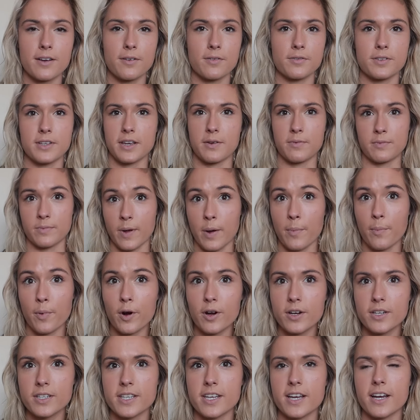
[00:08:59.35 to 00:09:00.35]
I was like, in my
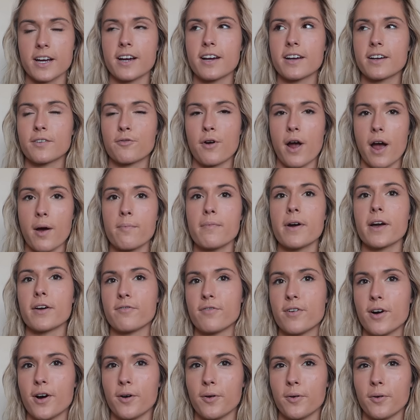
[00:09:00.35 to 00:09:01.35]
purse here, grab my
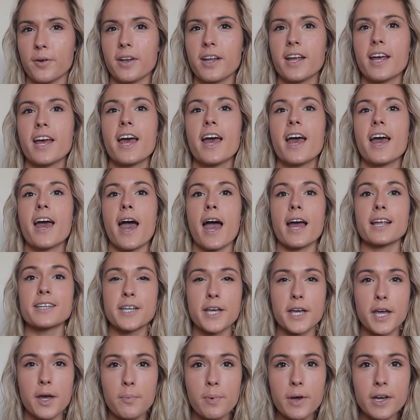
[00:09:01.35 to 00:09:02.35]
phone and
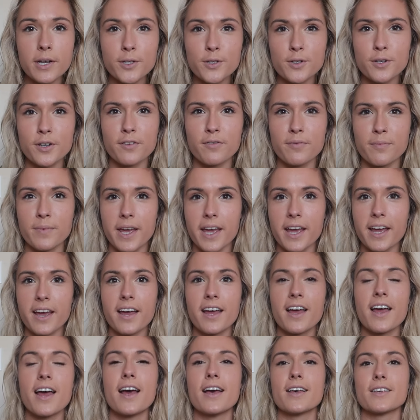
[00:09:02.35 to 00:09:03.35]
take a picture of
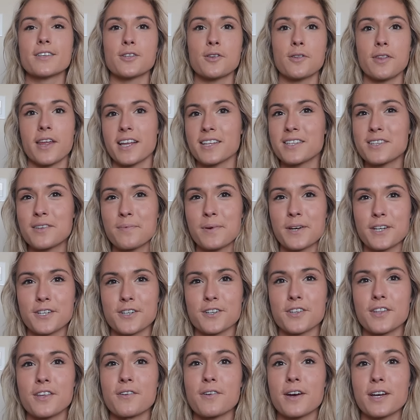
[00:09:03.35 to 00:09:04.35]
me. So that's the
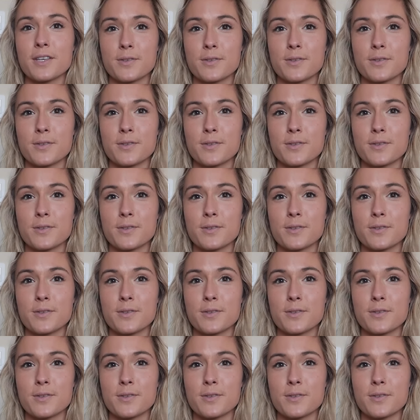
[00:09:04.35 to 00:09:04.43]
picture that you